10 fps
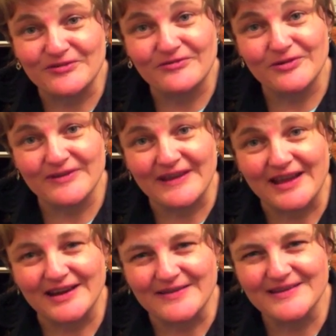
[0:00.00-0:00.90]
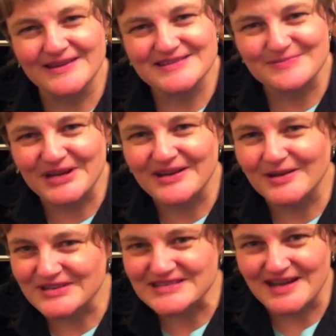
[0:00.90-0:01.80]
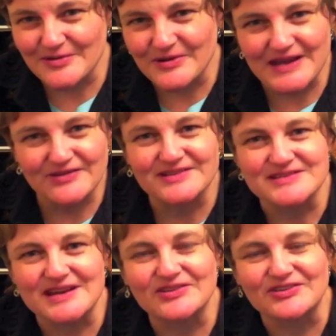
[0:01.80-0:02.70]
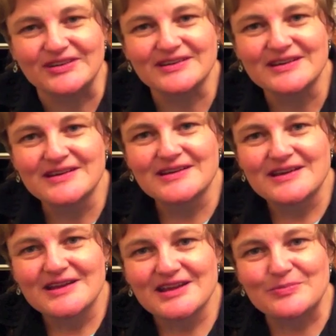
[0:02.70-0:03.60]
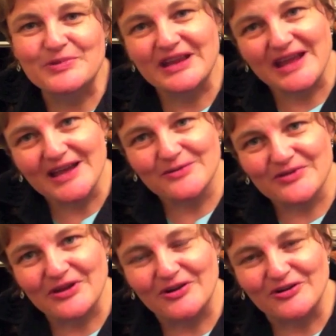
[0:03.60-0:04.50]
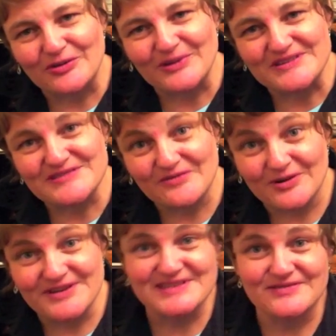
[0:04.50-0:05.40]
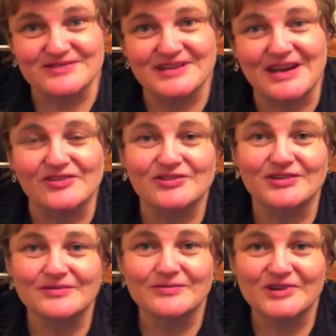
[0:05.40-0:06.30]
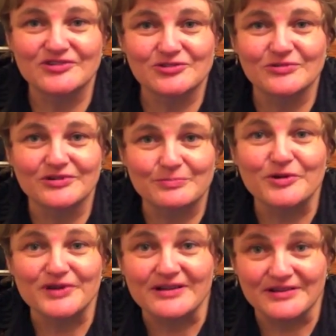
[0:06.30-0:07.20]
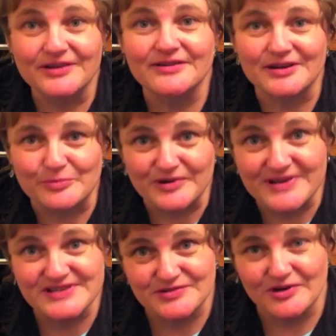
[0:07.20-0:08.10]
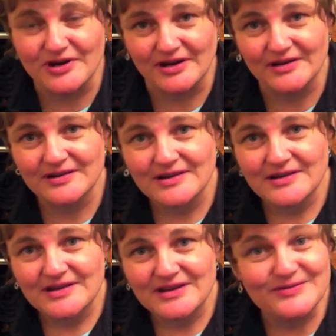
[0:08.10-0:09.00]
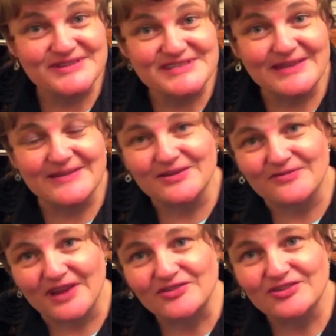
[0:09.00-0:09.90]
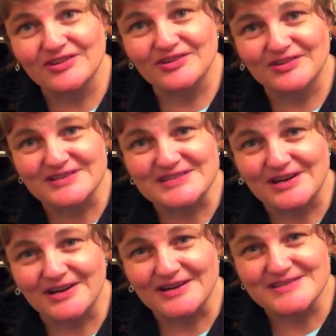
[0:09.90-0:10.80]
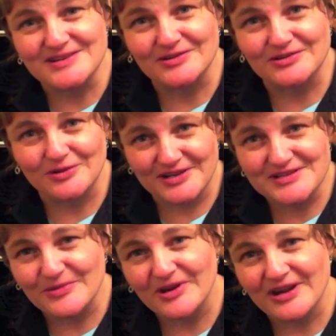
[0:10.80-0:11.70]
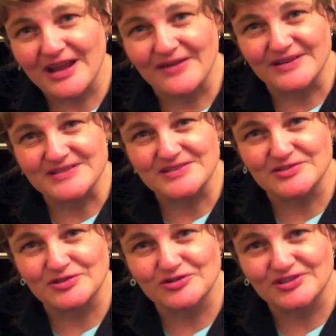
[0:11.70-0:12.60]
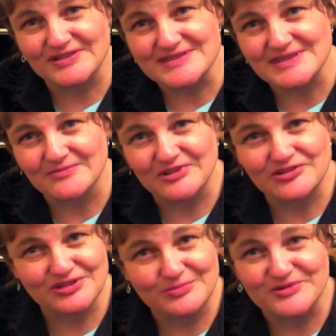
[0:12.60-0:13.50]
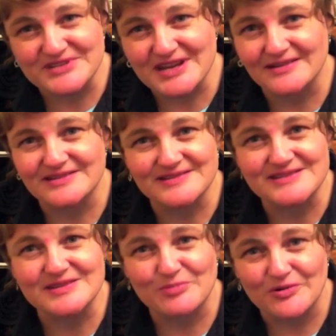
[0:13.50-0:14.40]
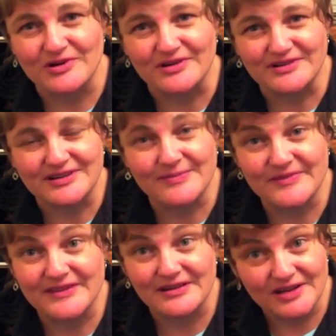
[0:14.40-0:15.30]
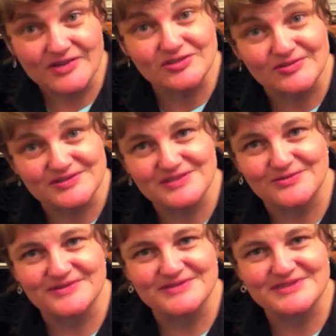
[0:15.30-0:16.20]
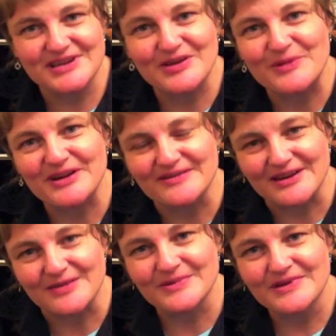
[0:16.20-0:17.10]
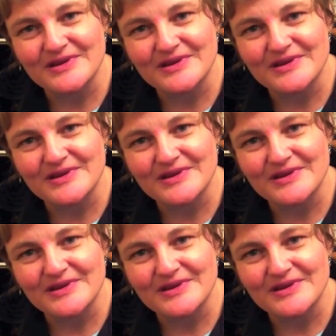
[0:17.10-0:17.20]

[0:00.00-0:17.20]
before that, and this meeting was not without contention. It began with the arguments for association, which were pretty clear and pretty strong. It was said that eventually Unitarians are going to want to have institutions that we should protect and support, theological schools among them.